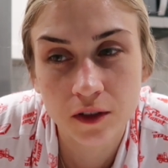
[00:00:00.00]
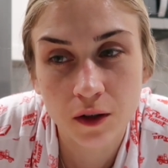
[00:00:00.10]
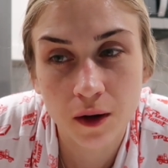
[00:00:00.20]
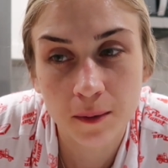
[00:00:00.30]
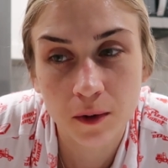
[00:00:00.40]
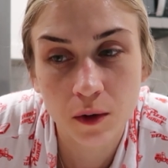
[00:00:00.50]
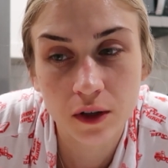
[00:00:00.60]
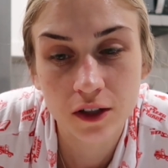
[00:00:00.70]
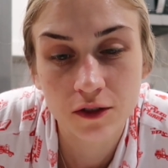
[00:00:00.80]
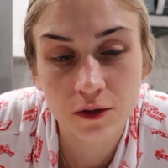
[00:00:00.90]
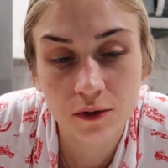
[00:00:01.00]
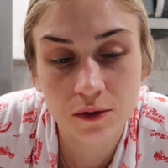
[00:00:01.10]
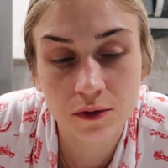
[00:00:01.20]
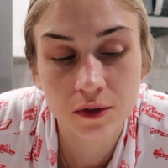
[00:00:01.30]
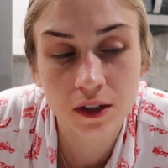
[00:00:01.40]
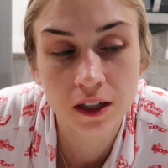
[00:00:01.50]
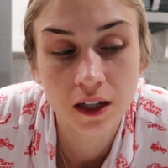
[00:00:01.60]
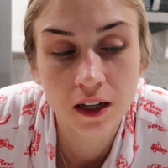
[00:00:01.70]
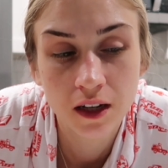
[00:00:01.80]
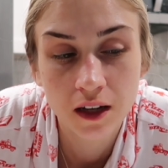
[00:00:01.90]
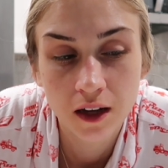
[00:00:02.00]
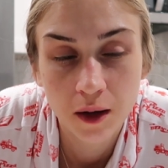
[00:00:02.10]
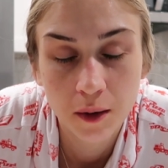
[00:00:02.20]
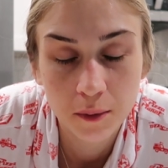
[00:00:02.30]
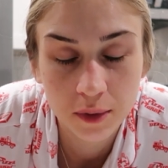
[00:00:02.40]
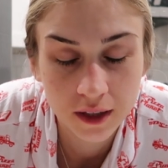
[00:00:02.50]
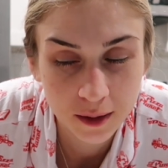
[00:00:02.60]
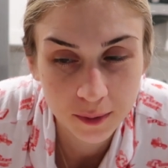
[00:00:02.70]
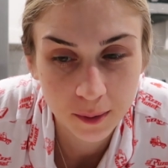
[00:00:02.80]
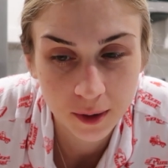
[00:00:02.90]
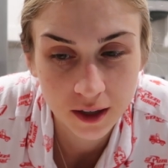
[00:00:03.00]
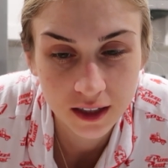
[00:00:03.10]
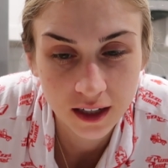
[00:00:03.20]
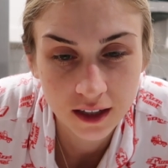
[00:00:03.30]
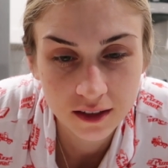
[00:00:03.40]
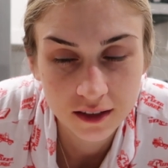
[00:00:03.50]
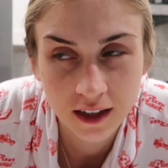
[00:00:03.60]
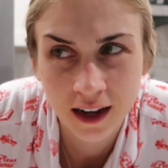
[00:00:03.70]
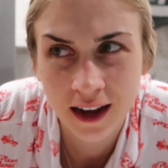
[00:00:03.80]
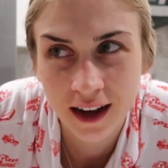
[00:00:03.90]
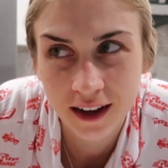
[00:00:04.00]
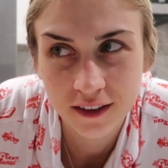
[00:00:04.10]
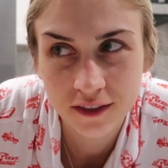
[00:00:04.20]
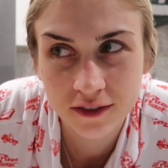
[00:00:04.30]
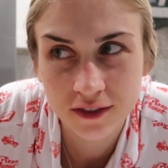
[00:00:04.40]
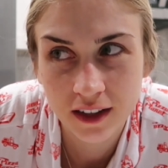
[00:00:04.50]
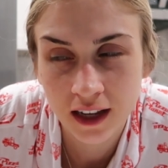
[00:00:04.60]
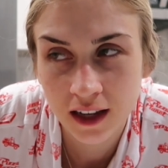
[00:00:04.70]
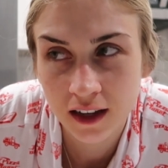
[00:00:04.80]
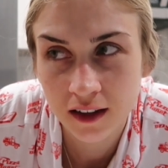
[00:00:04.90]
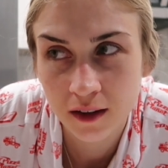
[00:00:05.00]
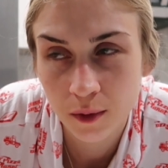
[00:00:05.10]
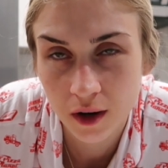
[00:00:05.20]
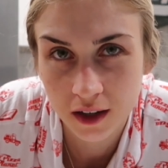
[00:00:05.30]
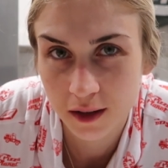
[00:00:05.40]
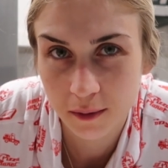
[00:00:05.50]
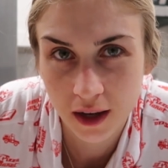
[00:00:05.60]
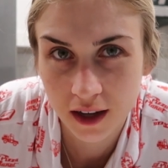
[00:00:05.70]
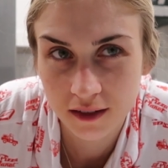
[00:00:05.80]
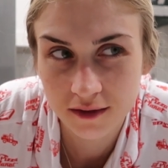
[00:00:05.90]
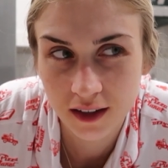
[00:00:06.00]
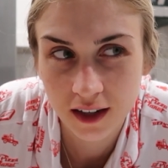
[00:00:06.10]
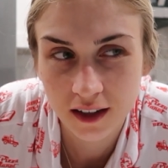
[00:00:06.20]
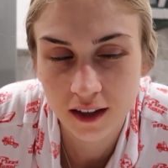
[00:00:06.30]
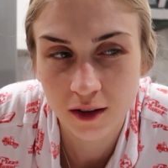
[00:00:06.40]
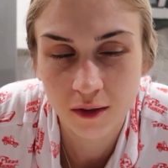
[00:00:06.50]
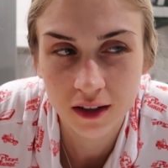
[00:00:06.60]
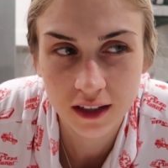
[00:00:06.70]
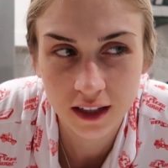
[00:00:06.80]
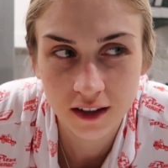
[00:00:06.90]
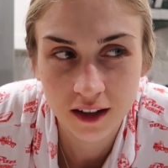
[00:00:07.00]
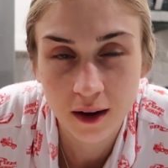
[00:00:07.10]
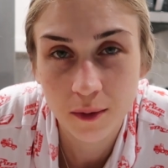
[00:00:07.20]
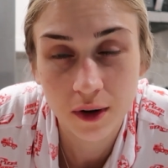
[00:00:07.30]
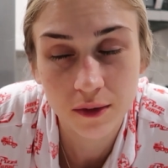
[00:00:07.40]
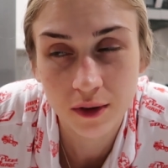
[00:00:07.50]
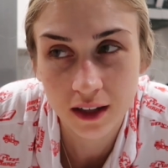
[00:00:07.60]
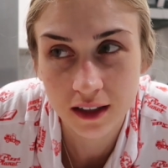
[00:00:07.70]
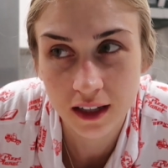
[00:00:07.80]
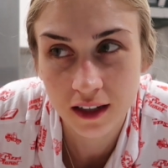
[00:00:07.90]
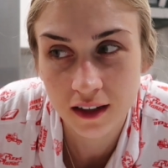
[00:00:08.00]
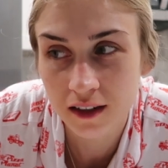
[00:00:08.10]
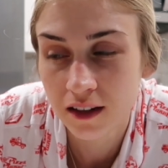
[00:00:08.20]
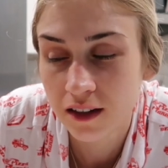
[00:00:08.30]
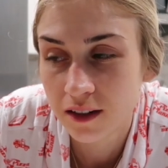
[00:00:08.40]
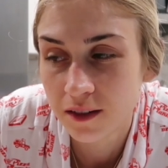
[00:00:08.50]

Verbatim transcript: So I'm going to plan my podcast. I have a walking pad that I can go on later. I want to run later.